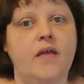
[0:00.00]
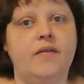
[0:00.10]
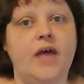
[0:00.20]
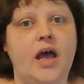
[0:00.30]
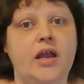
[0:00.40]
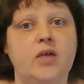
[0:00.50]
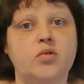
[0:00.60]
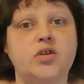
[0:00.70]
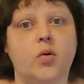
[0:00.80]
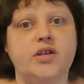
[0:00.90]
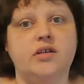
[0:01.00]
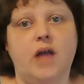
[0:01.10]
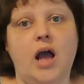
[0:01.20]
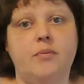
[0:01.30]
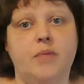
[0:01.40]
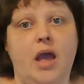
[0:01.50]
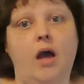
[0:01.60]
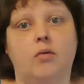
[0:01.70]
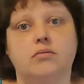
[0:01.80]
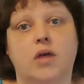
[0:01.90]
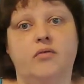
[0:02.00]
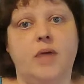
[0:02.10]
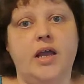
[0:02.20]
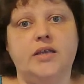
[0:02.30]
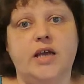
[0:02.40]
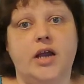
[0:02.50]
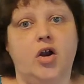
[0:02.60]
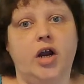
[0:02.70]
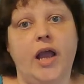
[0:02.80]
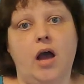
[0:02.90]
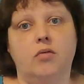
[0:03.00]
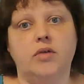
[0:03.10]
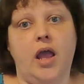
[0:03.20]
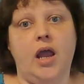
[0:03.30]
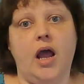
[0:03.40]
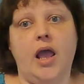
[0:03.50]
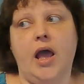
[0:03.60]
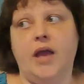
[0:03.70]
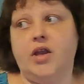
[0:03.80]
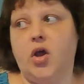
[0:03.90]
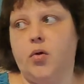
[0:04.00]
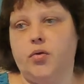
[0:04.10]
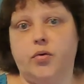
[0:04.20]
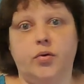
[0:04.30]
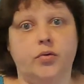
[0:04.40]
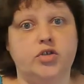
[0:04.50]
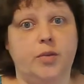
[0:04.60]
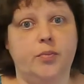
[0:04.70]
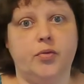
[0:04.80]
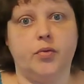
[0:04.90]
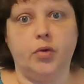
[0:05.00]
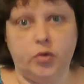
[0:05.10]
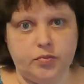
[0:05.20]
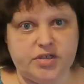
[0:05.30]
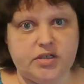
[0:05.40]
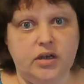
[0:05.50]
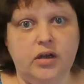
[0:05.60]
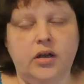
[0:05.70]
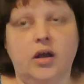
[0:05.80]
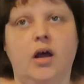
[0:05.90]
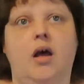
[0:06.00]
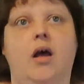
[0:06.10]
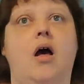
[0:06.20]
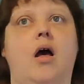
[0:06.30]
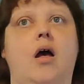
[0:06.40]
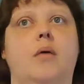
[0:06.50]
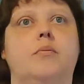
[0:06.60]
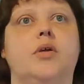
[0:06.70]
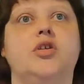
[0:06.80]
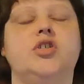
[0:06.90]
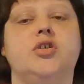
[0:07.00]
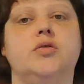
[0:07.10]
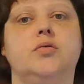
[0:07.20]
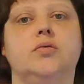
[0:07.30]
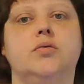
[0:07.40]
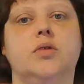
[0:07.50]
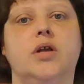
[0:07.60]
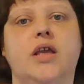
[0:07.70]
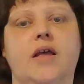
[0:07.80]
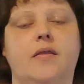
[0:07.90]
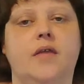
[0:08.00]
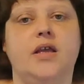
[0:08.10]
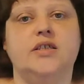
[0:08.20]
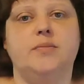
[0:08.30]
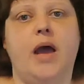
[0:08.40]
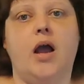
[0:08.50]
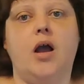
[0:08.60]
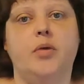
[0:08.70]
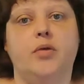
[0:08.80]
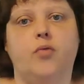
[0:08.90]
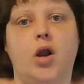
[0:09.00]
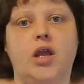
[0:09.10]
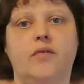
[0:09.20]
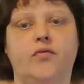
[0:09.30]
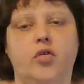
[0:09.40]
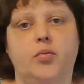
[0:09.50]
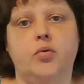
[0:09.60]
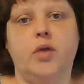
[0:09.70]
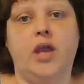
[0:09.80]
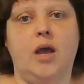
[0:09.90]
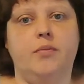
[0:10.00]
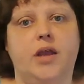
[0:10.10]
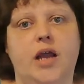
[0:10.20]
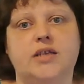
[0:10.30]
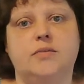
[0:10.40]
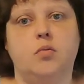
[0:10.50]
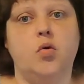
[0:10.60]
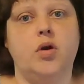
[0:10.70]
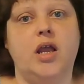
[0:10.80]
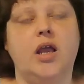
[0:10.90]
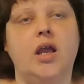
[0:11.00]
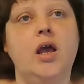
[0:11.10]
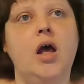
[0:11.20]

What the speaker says: that it was going to lock me out of my entire account. And I had to jump through hoops to get things back up and running for the boot camp the next morning.